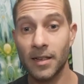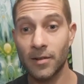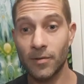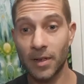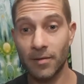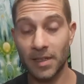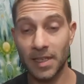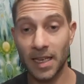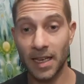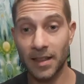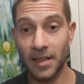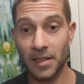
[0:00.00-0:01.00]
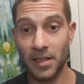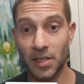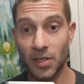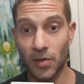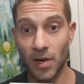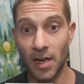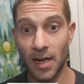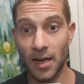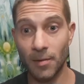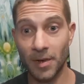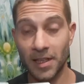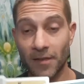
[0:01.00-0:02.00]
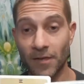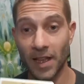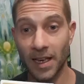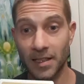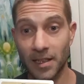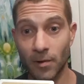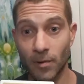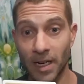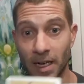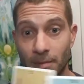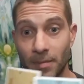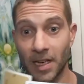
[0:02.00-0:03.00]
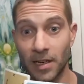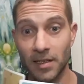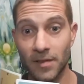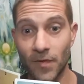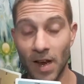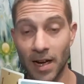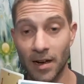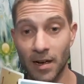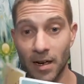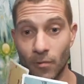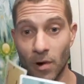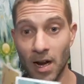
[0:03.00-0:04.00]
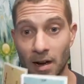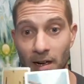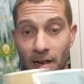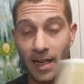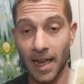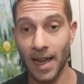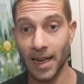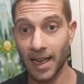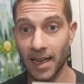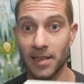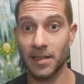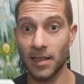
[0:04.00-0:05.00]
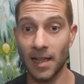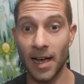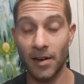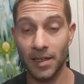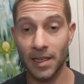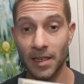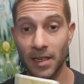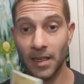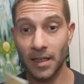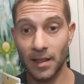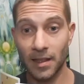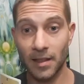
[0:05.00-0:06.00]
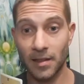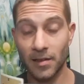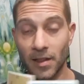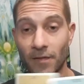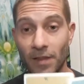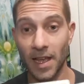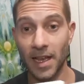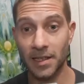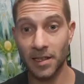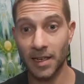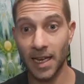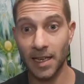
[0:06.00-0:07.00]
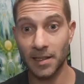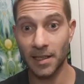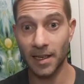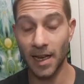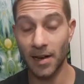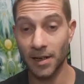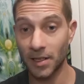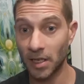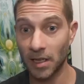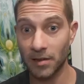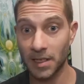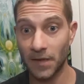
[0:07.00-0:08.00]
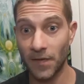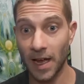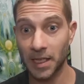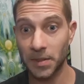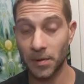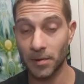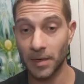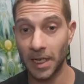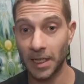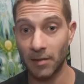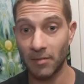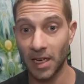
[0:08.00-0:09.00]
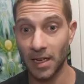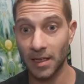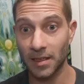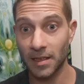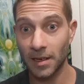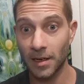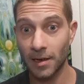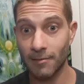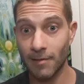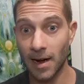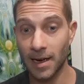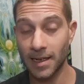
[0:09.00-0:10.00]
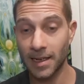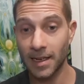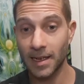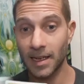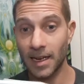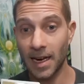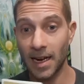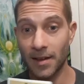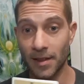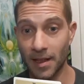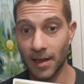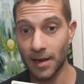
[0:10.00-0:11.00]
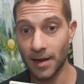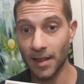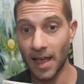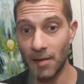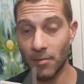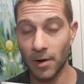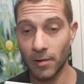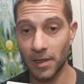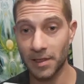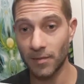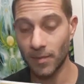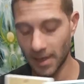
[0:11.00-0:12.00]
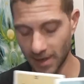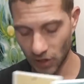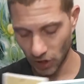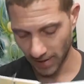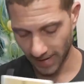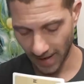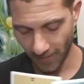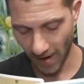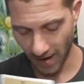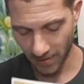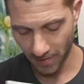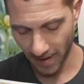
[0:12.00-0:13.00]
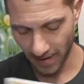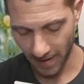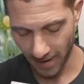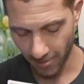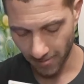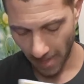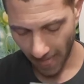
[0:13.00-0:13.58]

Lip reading: we would say this is strong, but the flanks are weak because fire and water are going to kind of cancel out. So the flanks are canceling out each other's effects when we're reading the meanings, right? And then that will diminish the effect right there.